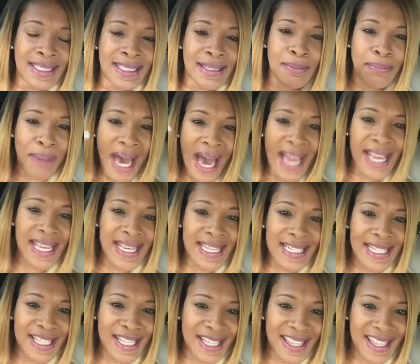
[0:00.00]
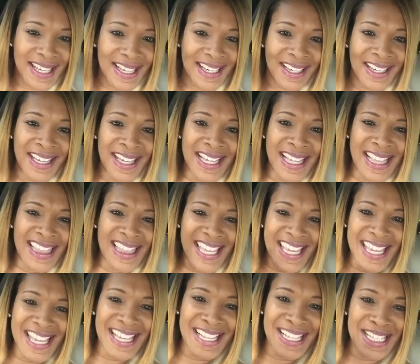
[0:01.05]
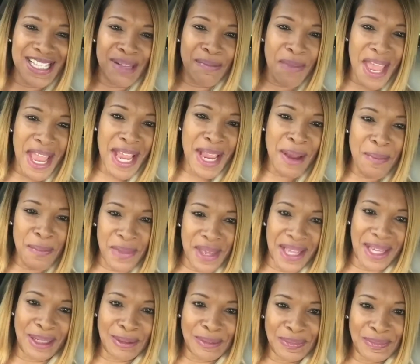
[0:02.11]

buy into the things make me.